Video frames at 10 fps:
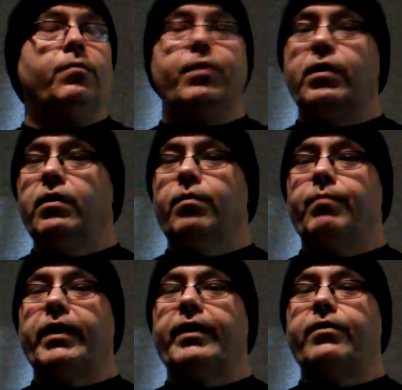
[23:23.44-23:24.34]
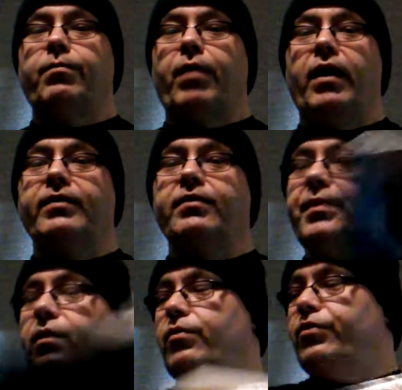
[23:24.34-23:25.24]
put a little money in their pockets,
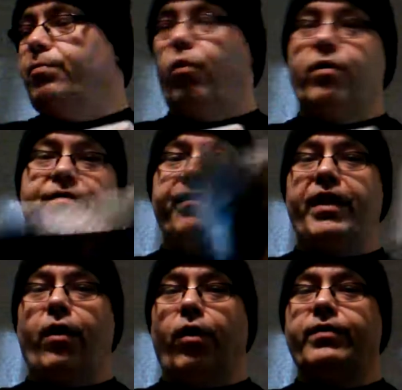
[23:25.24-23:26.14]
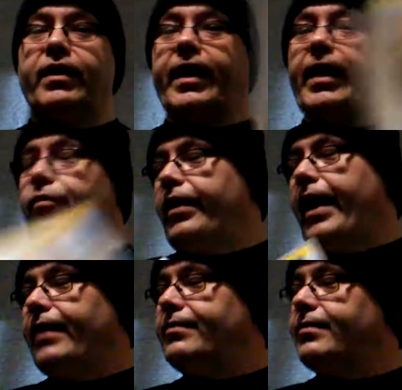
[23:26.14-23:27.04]
be a little supportive of the art that they
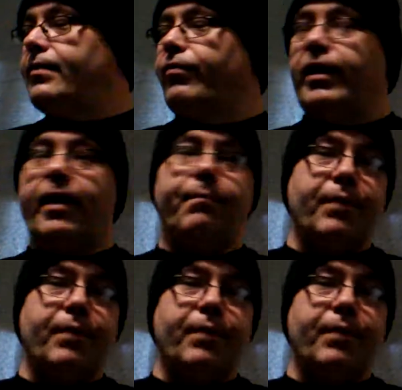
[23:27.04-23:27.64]
create and stuff like that.